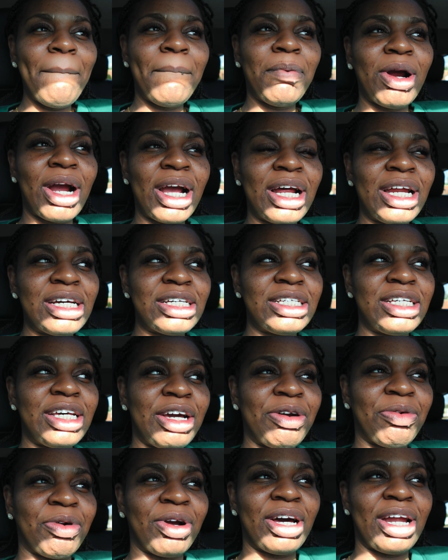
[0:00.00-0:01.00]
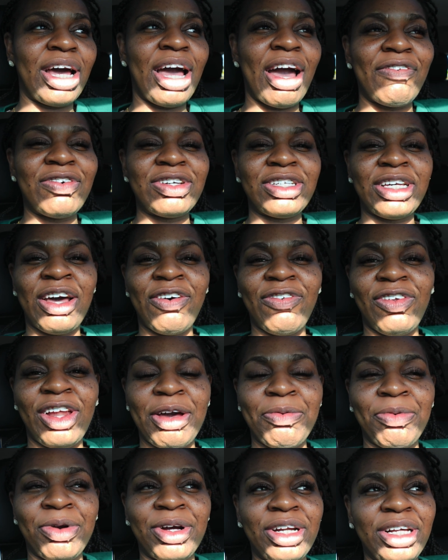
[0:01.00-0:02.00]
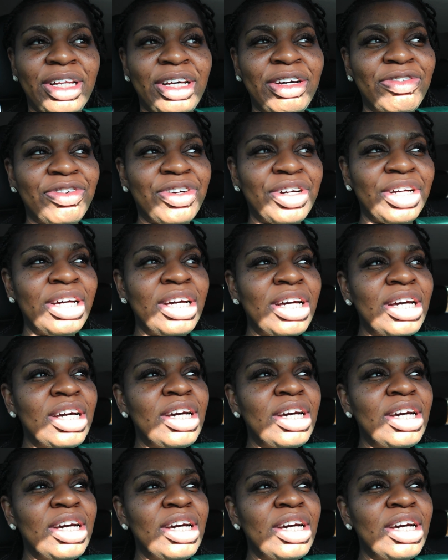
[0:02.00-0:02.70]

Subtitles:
pregnancy, and we're gonna have a safe labor and delivery.